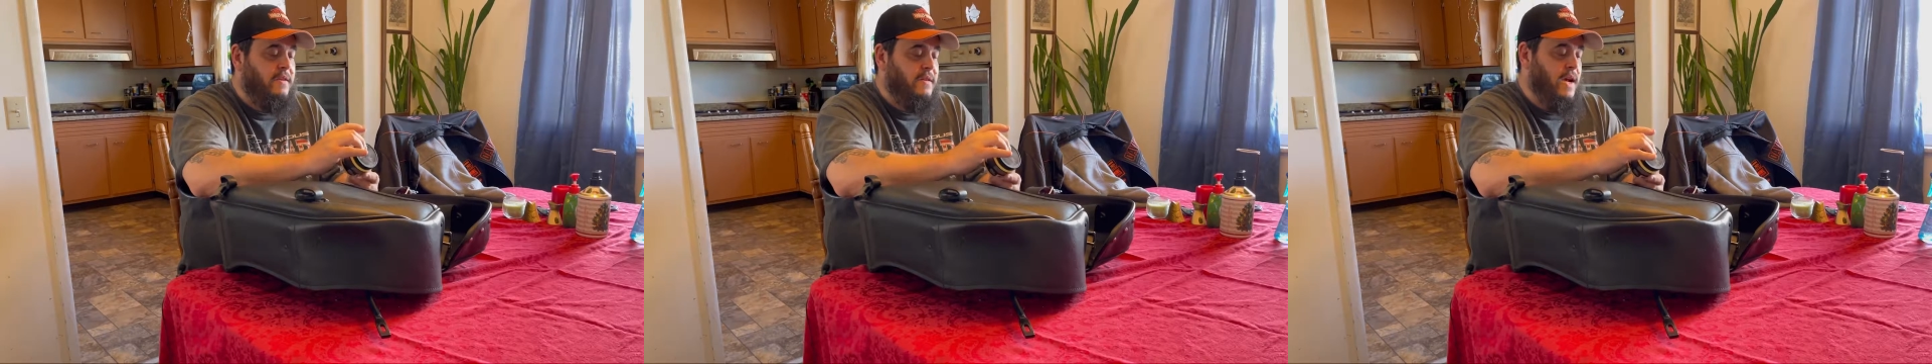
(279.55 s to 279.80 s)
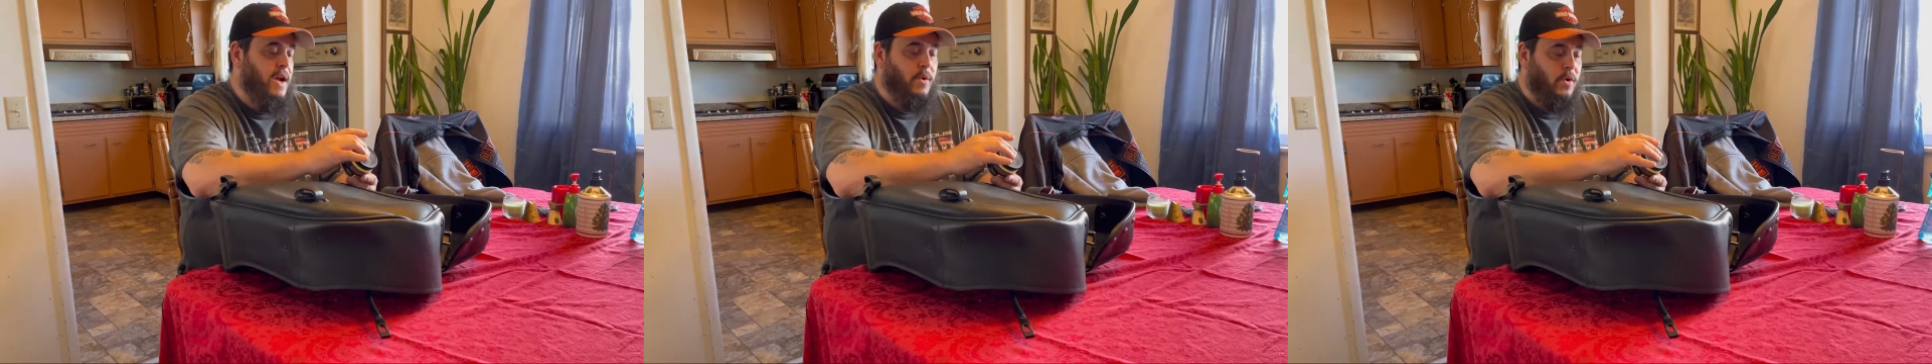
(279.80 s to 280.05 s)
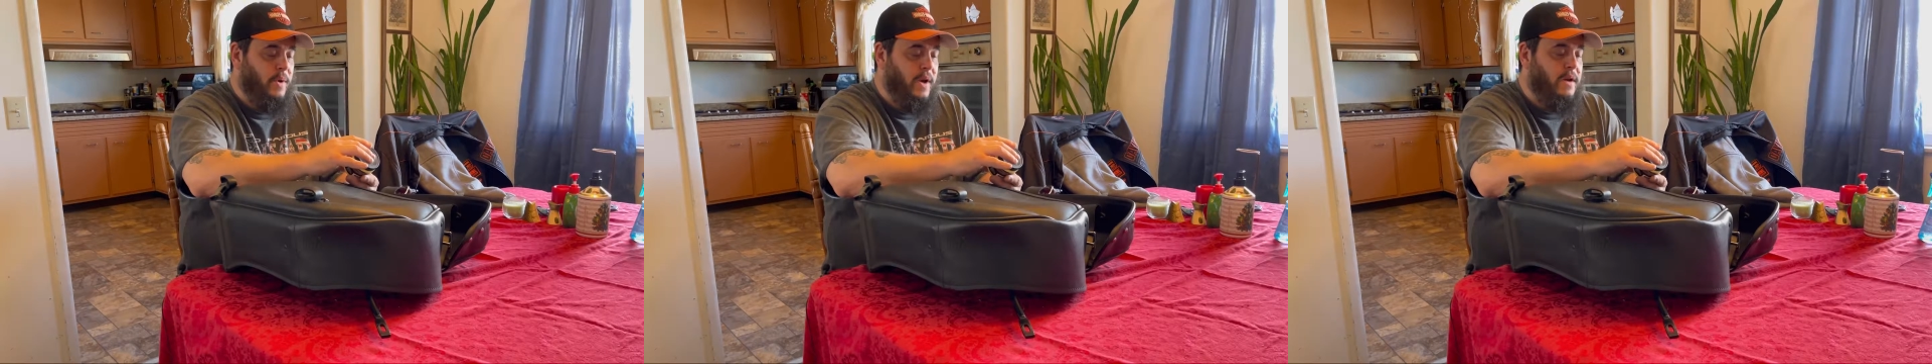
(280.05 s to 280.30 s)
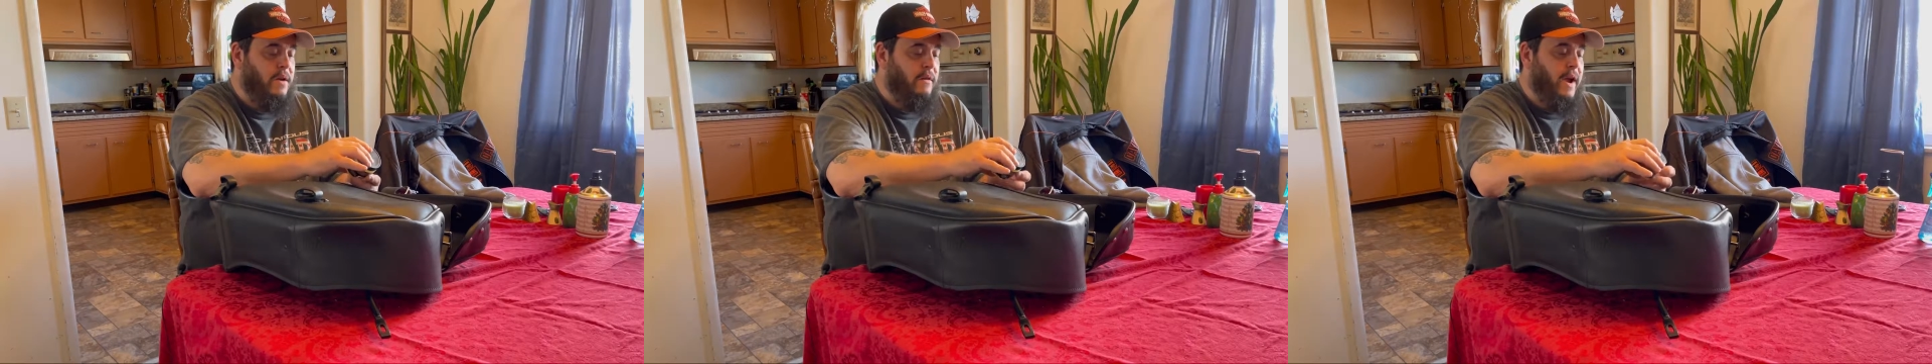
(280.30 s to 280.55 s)
I will read
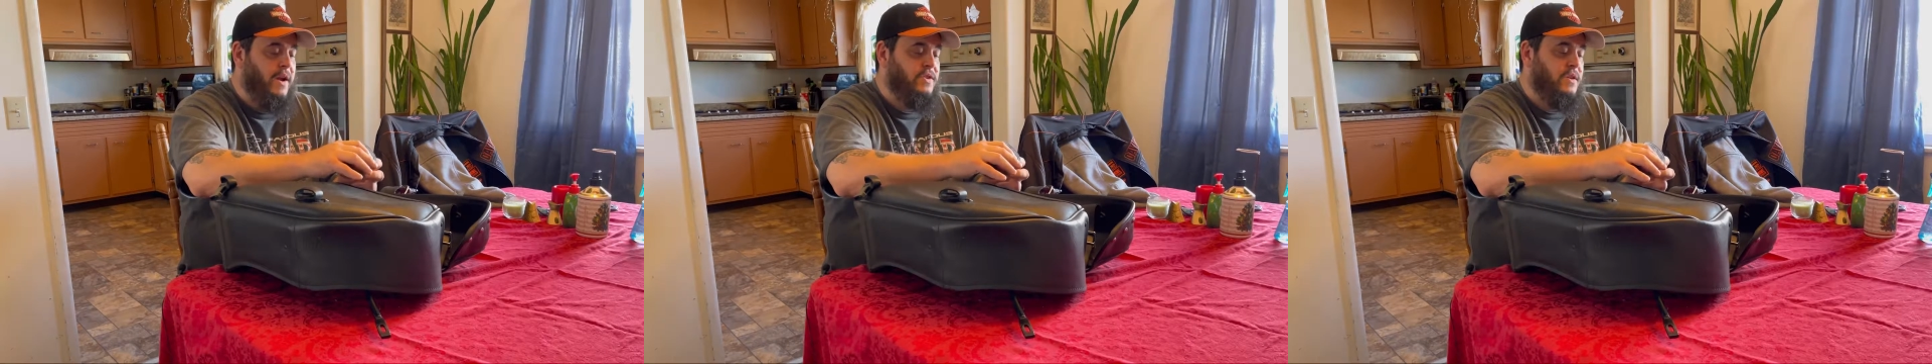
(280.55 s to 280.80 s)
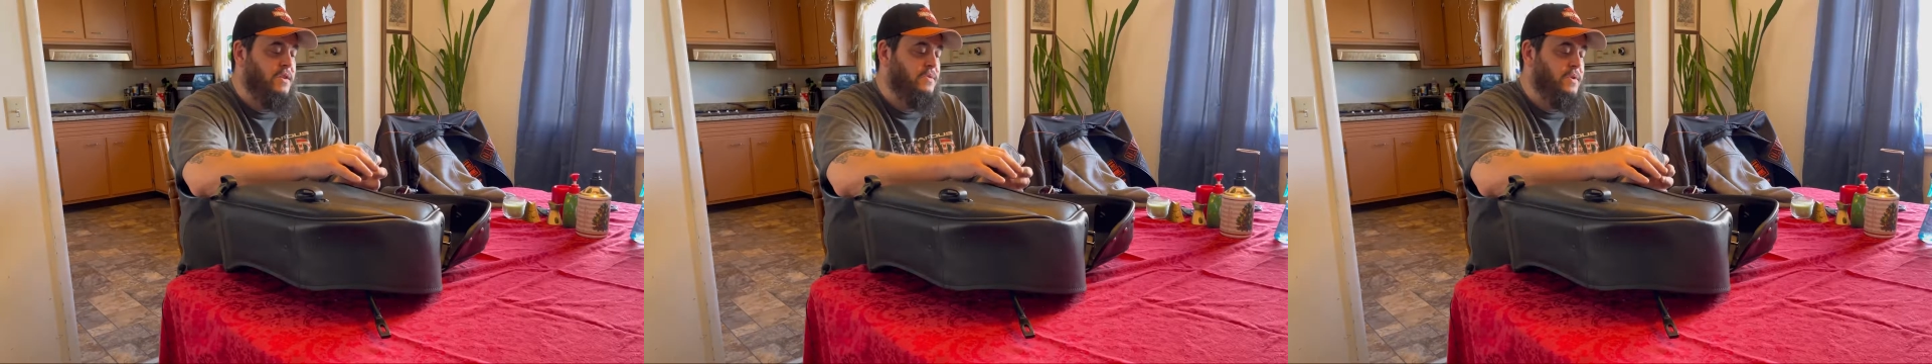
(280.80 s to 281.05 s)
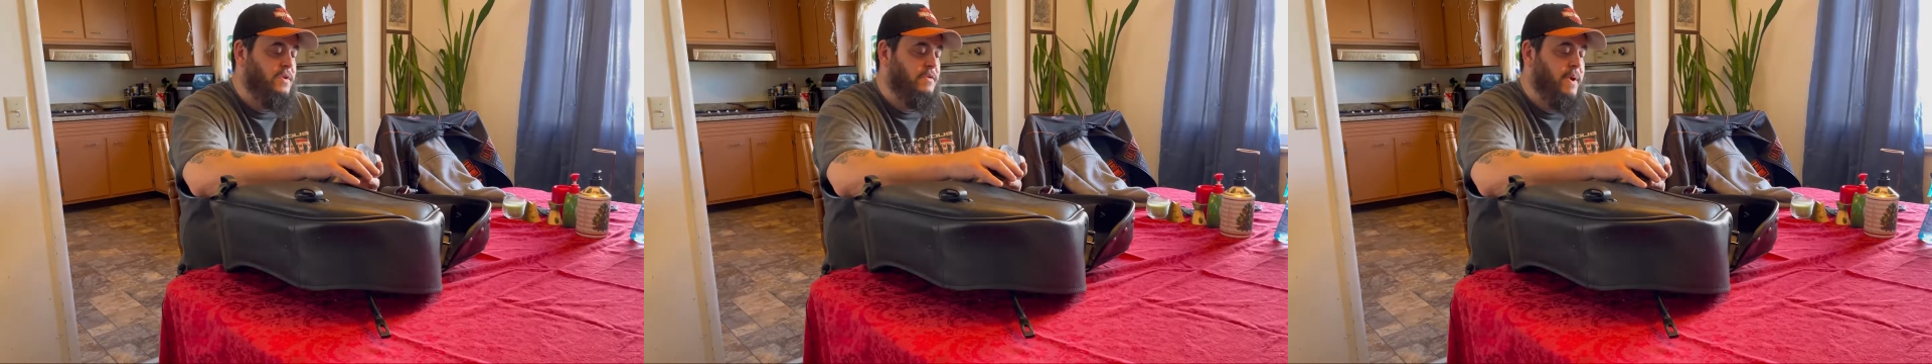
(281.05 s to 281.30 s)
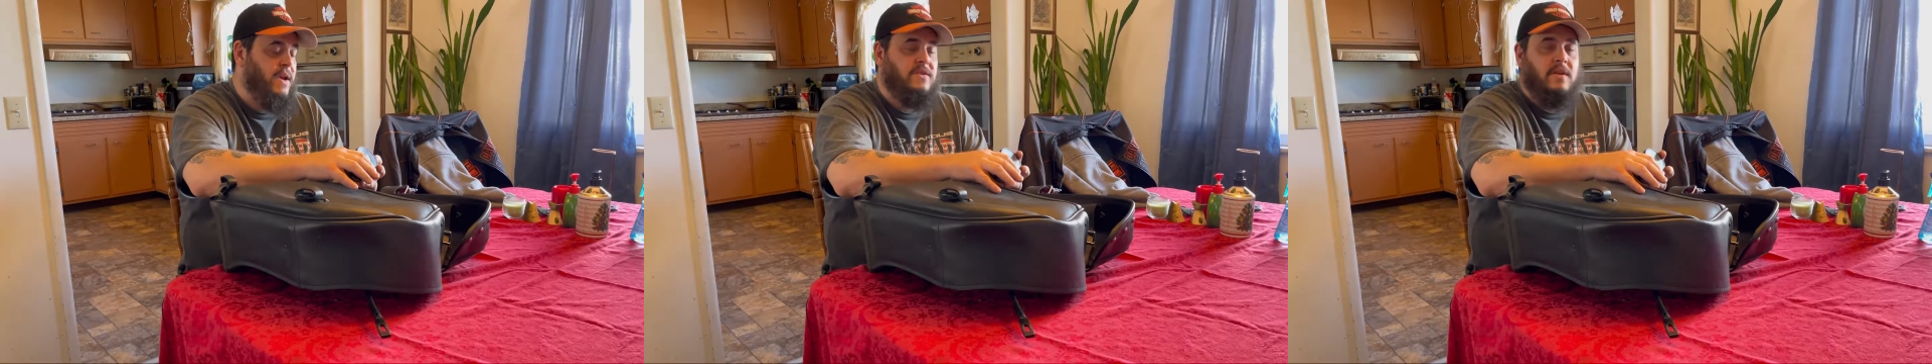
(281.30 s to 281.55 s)
the directions, which is
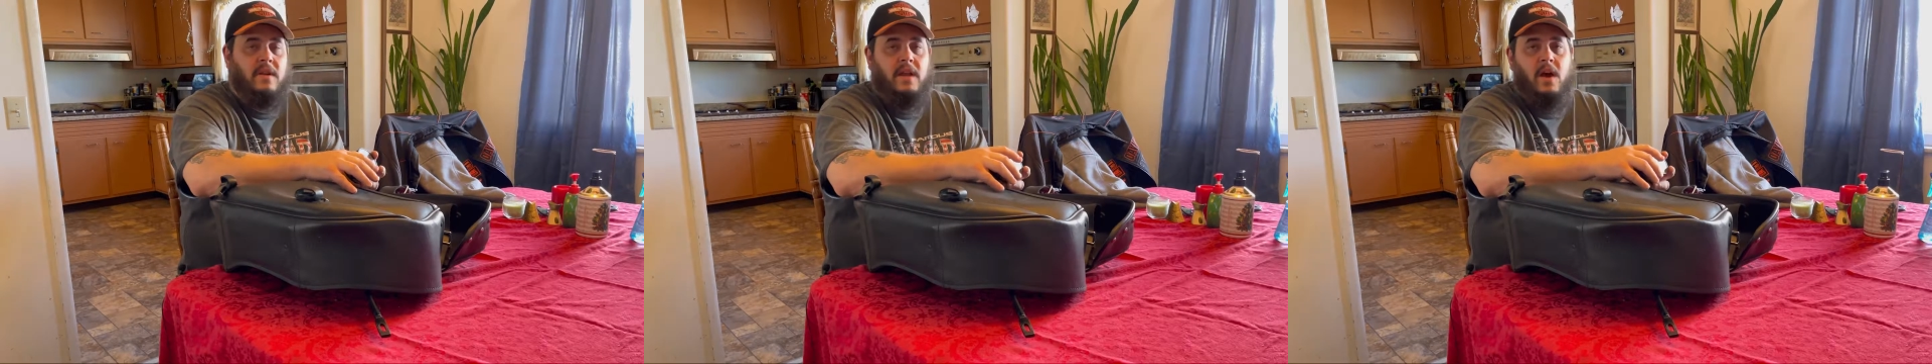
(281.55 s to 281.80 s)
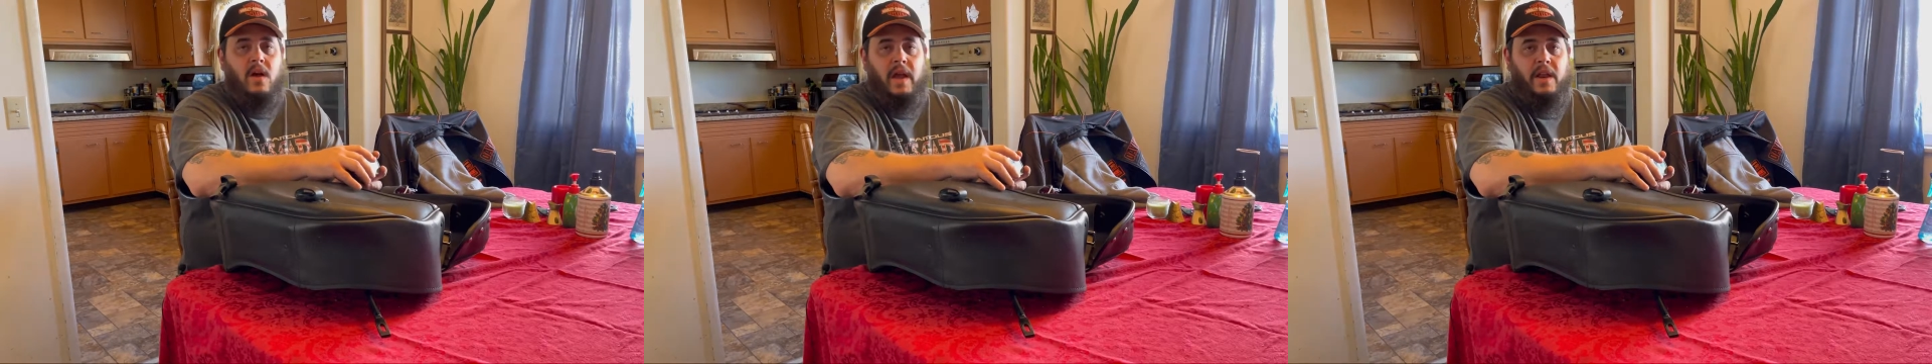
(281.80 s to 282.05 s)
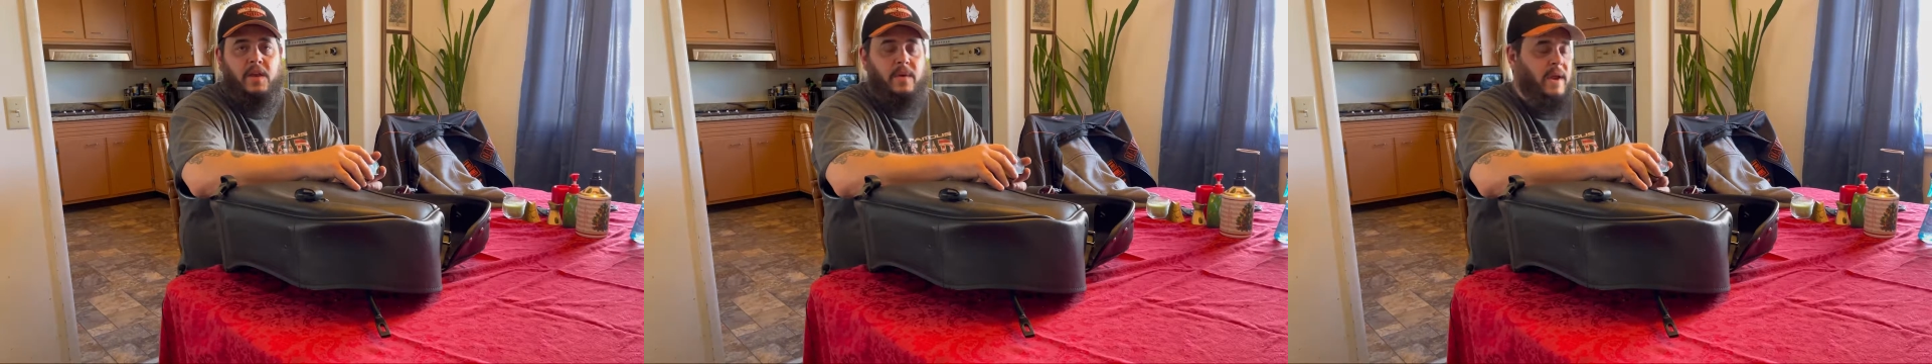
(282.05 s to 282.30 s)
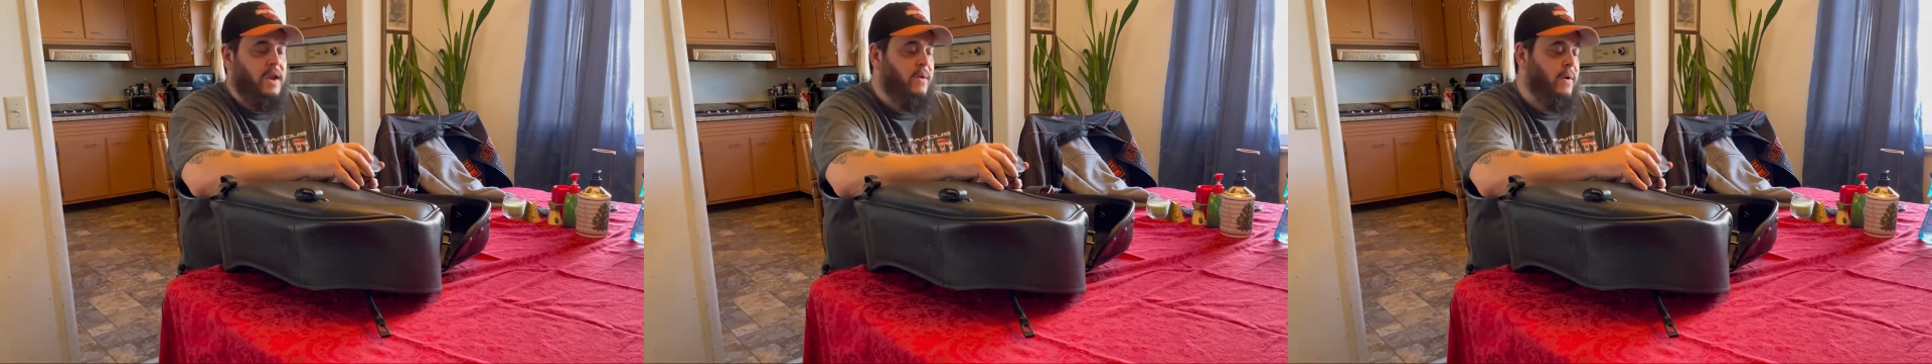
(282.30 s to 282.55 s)
basically all I do
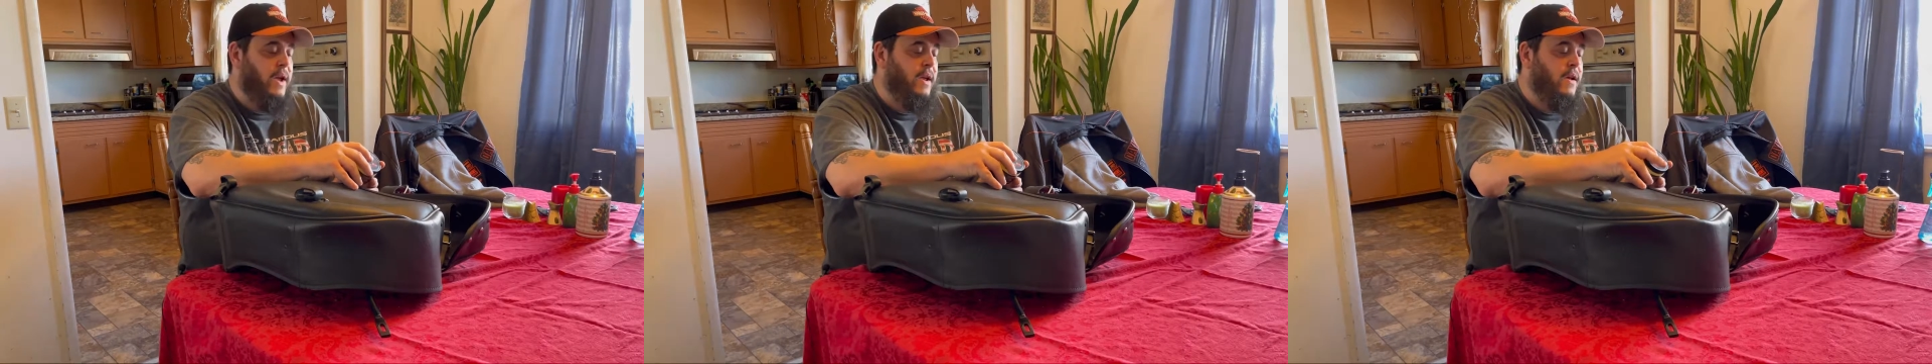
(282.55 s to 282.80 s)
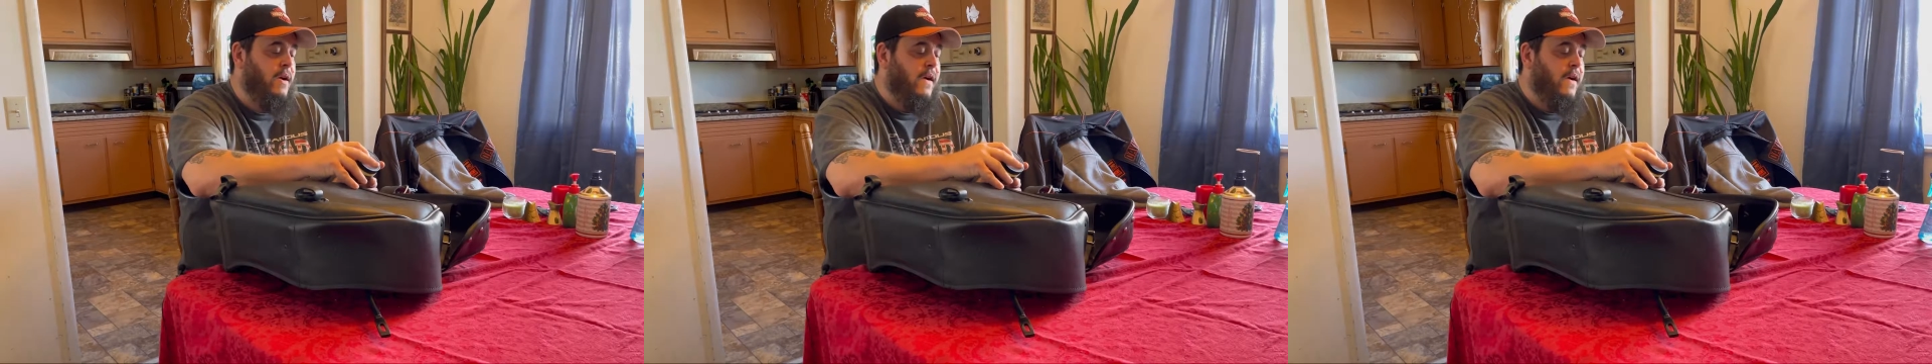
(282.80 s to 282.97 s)
anyway.